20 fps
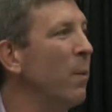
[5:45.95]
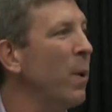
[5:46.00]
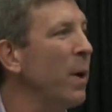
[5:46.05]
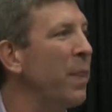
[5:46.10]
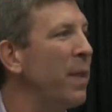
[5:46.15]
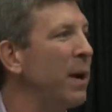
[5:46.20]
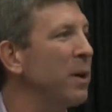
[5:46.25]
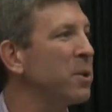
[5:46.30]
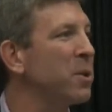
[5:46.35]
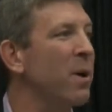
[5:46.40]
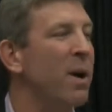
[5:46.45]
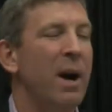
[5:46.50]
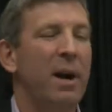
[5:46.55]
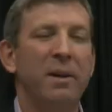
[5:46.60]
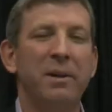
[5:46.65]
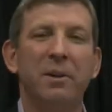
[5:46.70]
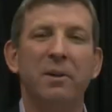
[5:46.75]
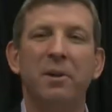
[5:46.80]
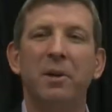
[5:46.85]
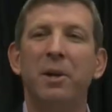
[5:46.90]
what they're
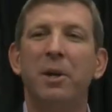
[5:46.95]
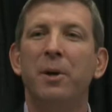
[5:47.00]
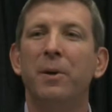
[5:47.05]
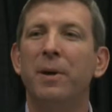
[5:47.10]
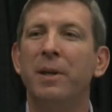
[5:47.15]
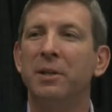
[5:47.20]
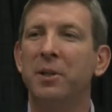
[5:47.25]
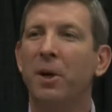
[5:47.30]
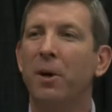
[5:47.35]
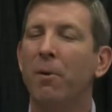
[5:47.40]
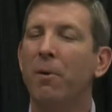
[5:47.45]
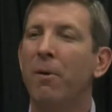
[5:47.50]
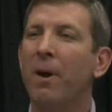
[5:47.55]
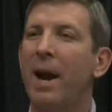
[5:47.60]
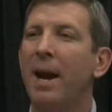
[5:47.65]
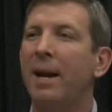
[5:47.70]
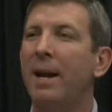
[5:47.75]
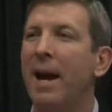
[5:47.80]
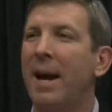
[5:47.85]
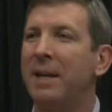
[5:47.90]
trying to do is
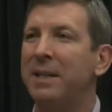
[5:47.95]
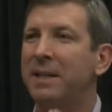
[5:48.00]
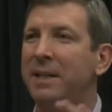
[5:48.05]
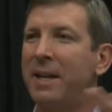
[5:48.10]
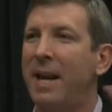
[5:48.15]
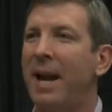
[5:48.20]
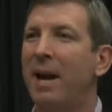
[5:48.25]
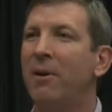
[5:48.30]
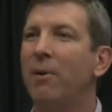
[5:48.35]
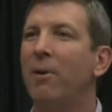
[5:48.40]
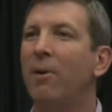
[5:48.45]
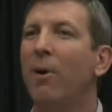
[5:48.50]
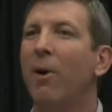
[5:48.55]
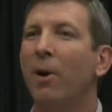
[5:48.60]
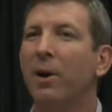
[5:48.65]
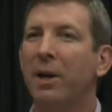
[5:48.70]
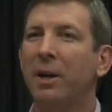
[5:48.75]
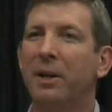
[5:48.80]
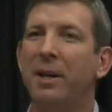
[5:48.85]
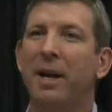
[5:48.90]
create a standard
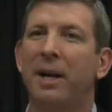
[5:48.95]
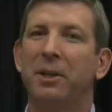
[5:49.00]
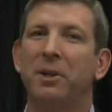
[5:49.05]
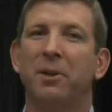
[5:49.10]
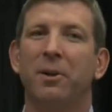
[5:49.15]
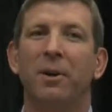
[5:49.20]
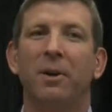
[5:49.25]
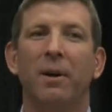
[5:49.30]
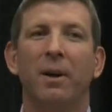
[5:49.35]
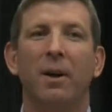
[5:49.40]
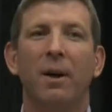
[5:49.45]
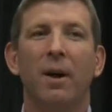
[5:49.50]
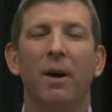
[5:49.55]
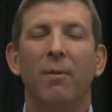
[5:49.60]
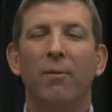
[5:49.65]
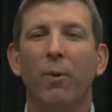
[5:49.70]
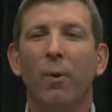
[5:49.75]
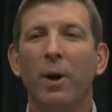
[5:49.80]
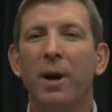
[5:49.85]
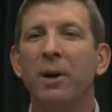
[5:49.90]
architecture
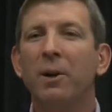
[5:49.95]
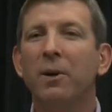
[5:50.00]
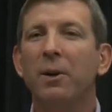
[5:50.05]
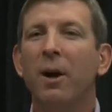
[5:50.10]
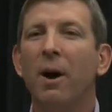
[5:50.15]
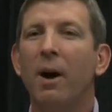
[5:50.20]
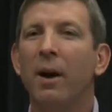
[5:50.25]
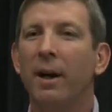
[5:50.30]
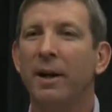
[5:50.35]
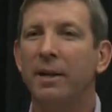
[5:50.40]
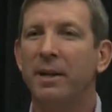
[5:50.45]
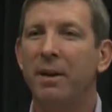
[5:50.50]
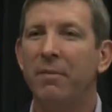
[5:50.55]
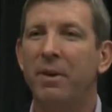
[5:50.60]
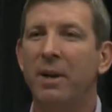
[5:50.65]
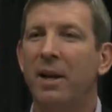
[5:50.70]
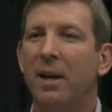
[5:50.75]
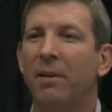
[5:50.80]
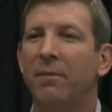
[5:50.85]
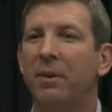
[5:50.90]
for
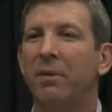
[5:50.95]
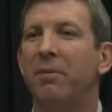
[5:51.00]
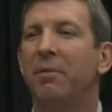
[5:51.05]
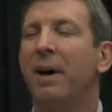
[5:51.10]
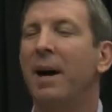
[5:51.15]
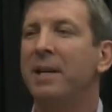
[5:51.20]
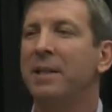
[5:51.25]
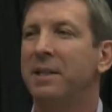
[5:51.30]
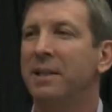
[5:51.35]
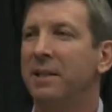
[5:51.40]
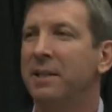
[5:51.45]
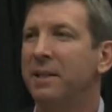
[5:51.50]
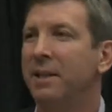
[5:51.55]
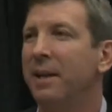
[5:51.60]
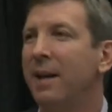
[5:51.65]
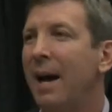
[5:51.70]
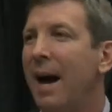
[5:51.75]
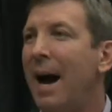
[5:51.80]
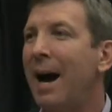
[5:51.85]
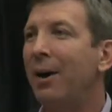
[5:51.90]
interconnectivity of devices
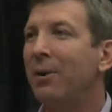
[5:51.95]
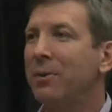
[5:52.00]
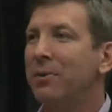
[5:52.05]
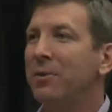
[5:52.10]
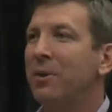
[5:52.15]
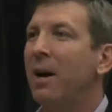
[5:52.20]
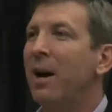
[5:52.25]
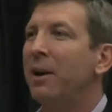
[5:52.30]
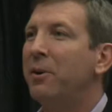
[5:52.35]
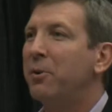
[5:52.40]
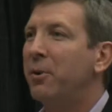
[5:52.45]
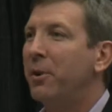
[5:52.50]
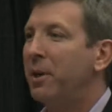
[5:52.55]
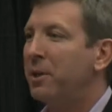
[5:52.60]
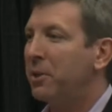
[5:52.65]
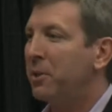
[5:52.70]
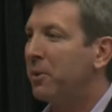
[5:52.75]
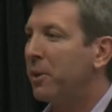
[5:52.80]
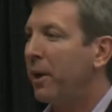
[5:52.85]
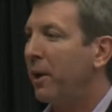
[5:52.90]
outside
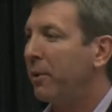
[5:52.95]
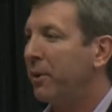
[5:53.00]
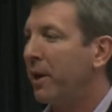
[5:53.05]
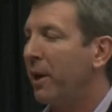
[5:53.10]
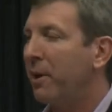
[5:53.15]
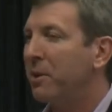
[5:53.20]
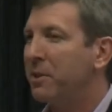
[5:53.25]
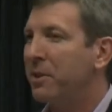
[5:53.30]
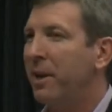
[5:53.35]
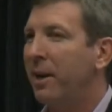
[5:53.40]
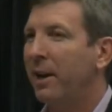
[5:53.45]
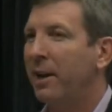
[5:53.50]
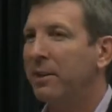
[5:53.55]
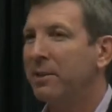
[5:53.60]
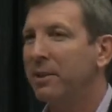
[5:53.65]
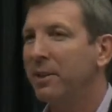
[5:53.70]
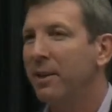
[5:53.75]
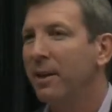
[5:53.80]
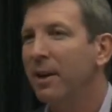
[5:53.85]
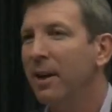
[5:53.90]
traditional healthcare
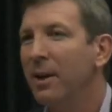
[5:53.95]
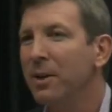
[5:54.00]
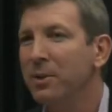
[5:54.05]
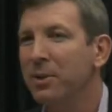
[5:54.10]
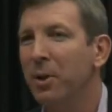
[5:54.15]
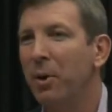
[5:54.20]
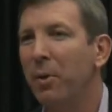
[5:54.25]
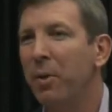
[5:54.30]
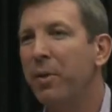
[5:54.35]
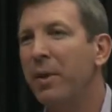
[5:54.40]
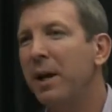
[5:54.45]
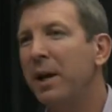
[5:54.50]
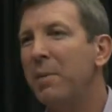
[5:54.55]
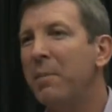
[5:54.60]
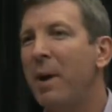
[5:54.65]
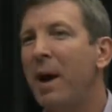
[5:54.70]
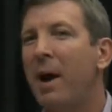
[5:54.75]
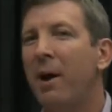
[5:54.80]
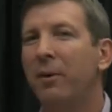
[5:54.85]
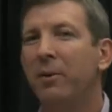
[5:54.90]
settings. So think
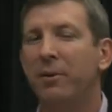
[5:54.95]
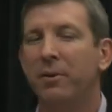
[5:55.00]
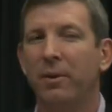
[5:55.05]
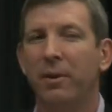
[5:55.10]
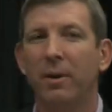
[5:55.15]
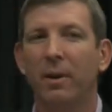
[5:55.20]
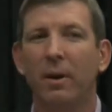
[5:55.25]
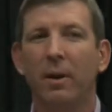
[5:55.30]
about,